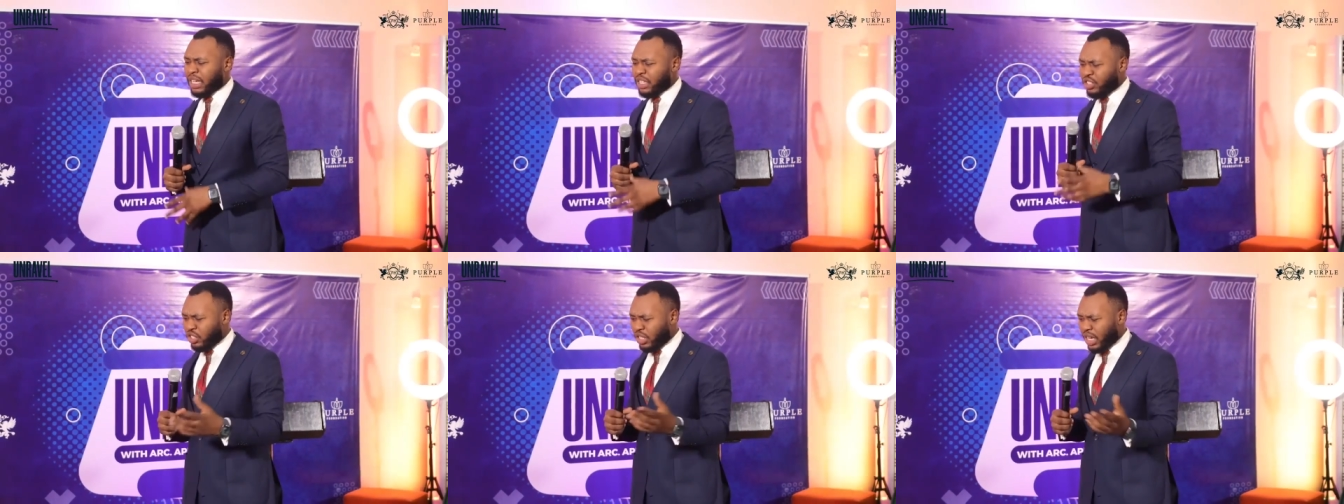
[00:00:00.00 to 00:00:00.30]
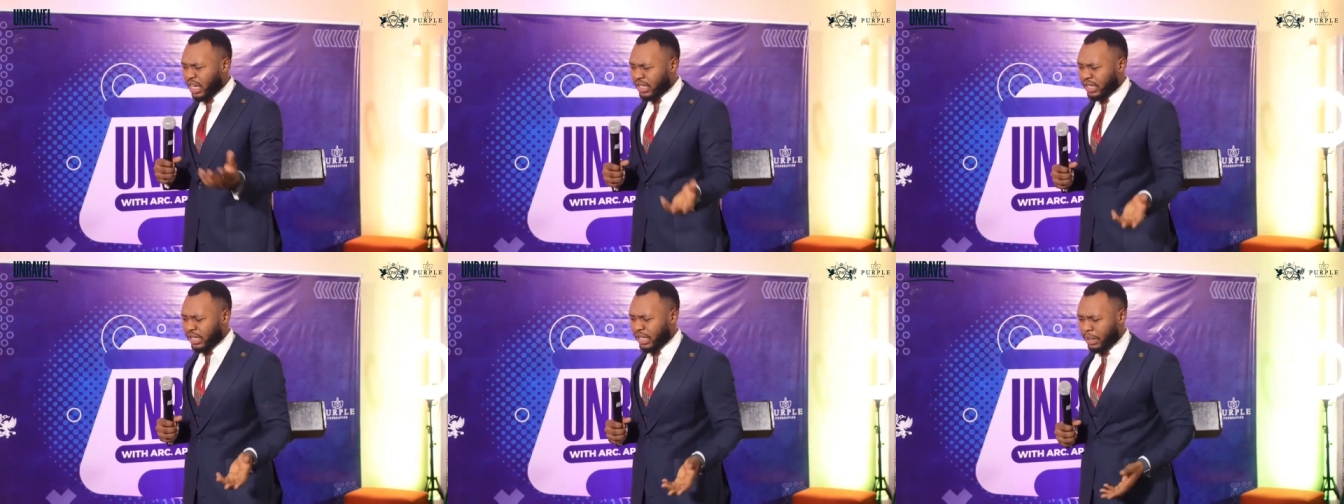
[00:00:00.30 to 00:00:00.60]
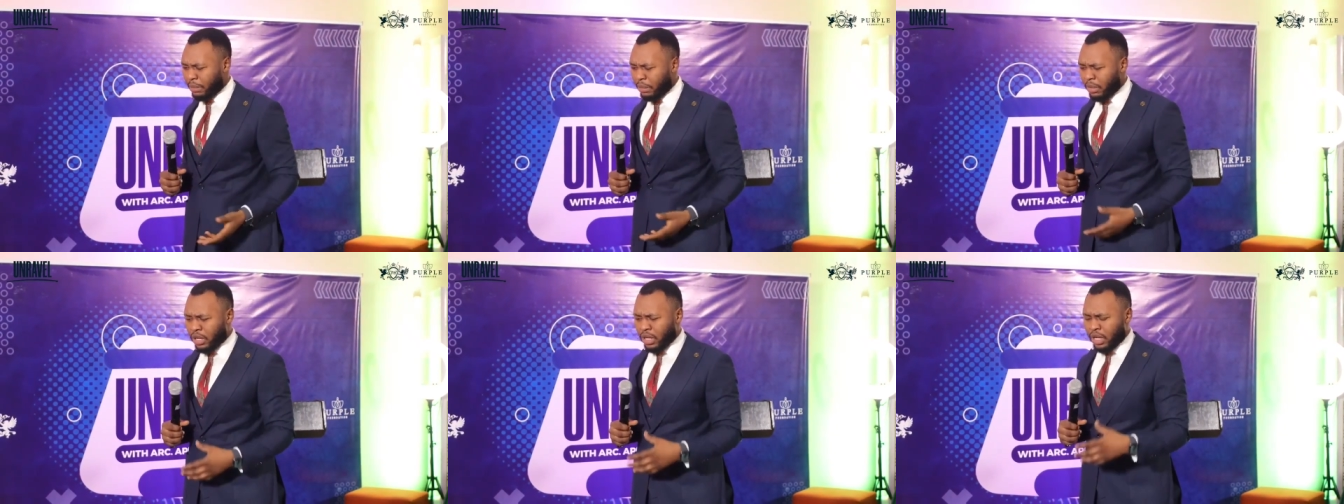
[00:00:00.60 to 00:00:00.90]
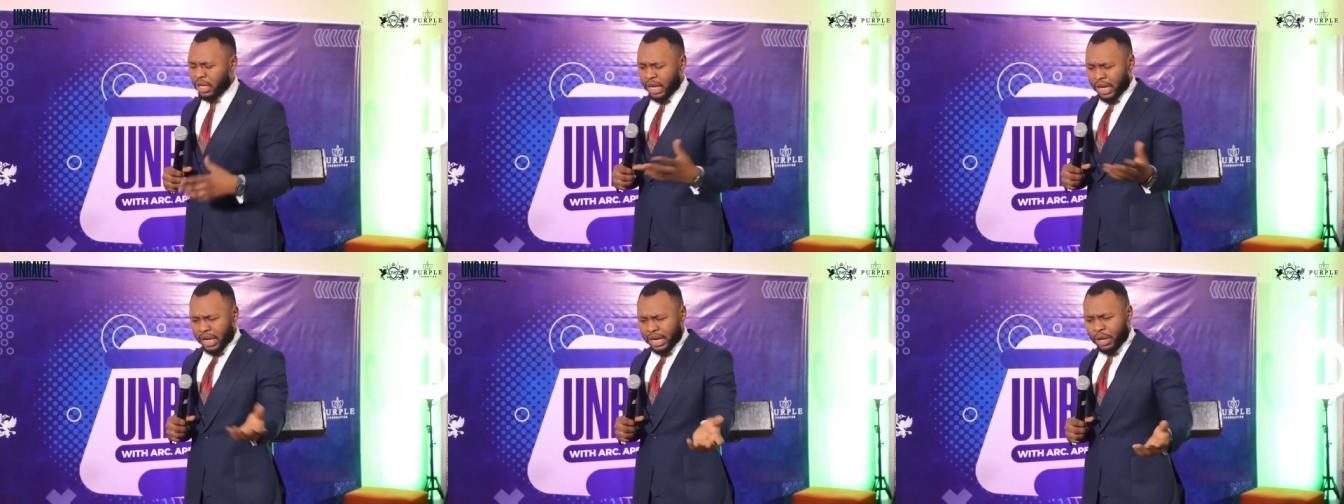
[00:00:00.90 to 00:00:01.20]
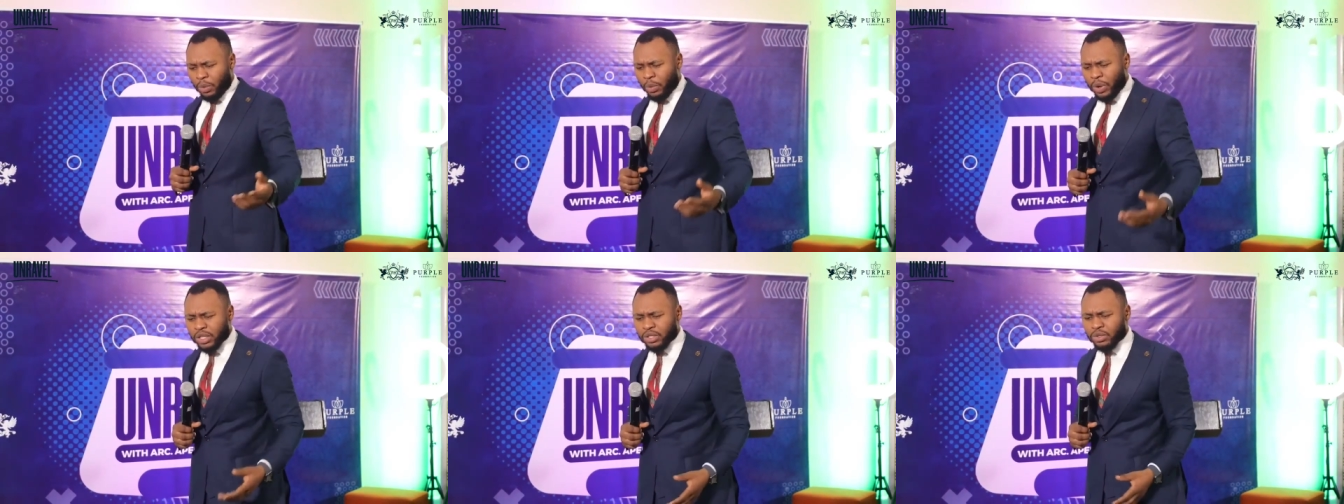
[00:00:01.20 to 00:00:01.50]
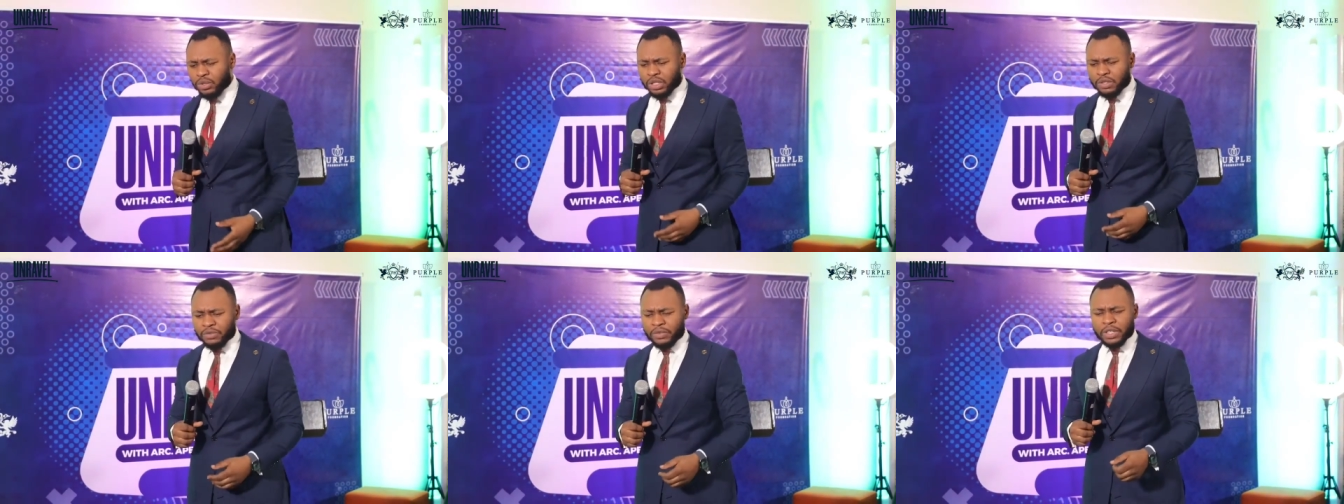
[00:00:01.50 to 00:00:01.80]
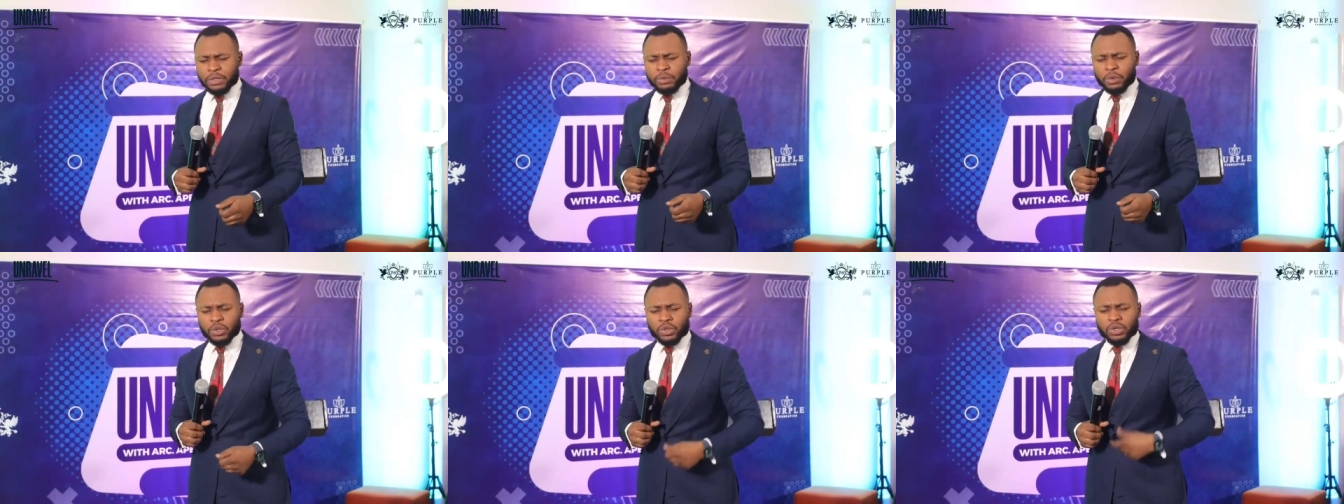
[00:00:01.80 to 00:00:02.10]
I checked them and I went to his
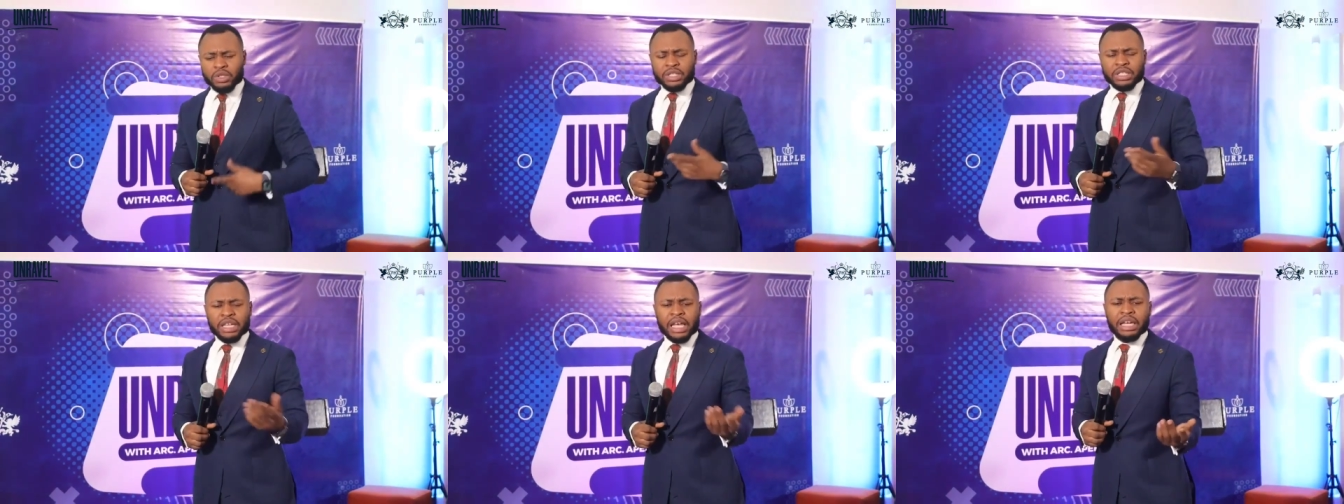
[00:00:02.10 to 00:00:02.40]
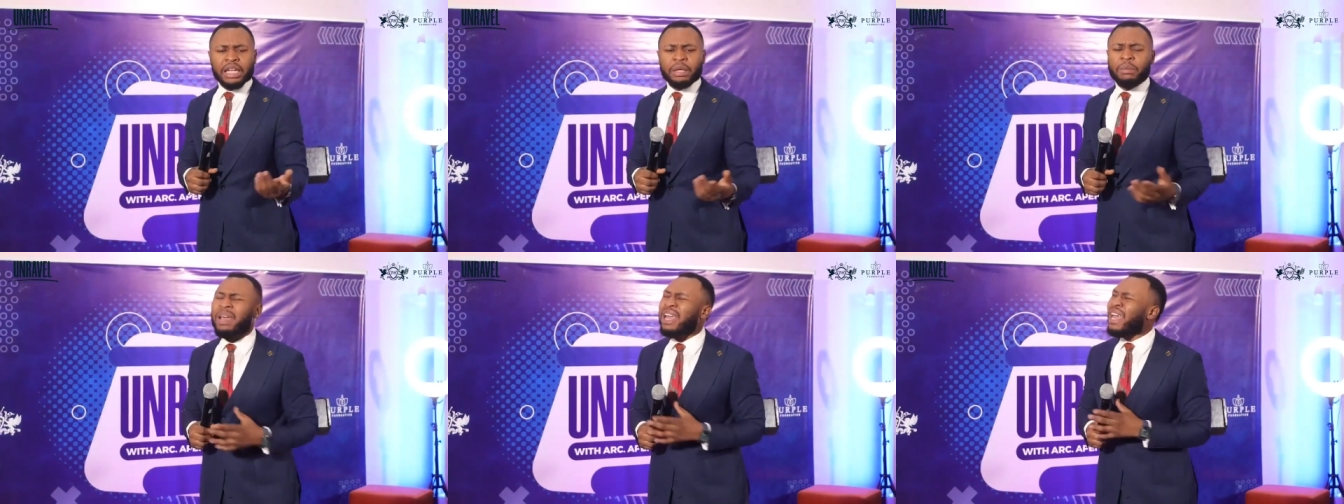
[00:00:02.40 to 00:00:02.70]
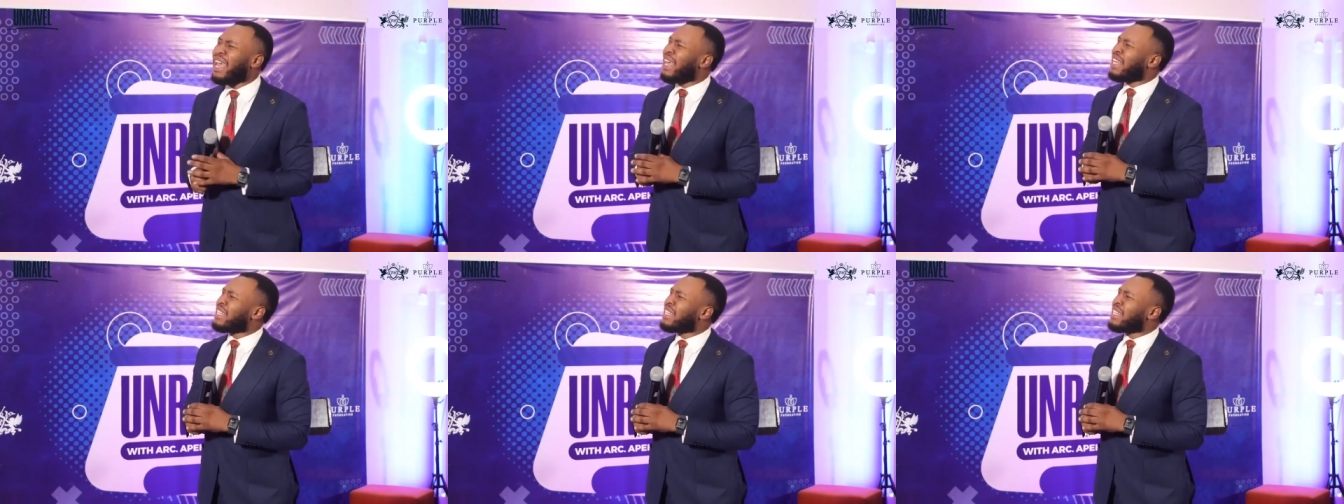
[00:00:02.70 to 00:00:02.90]
Facebook to send him